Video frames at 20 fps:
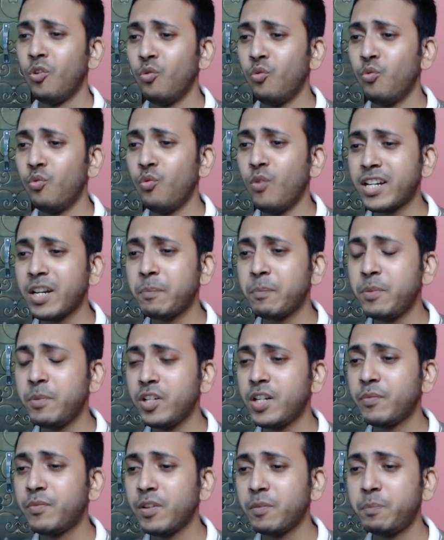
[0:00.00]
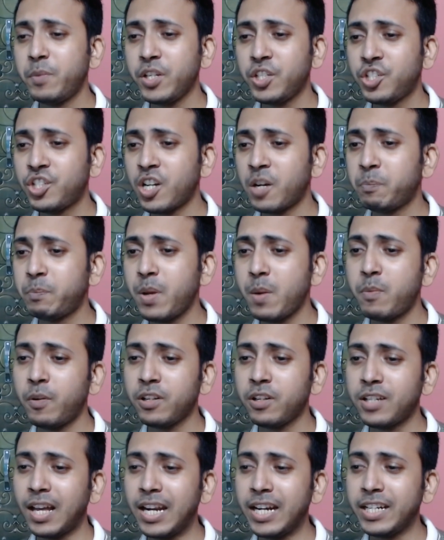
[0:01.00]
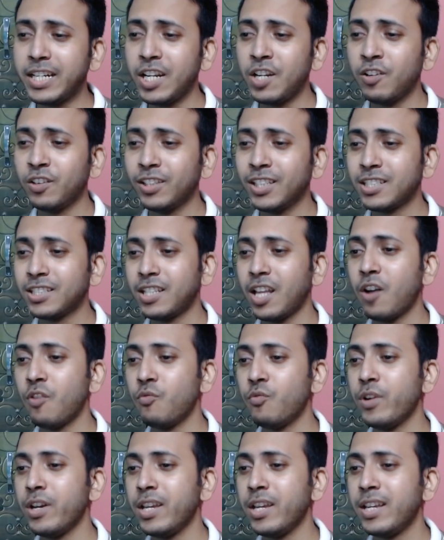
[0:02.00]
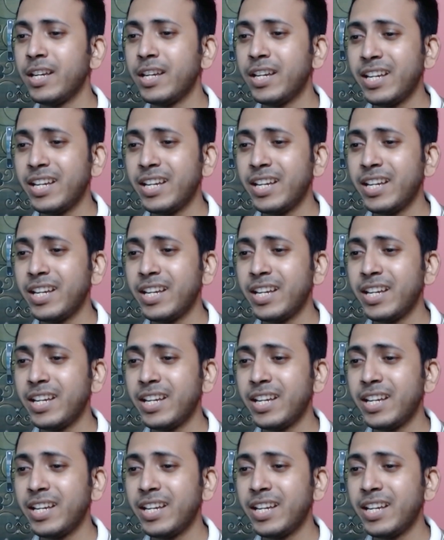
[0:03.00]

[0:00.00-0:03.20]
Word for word: What a beautiful picture of people connecting on the subway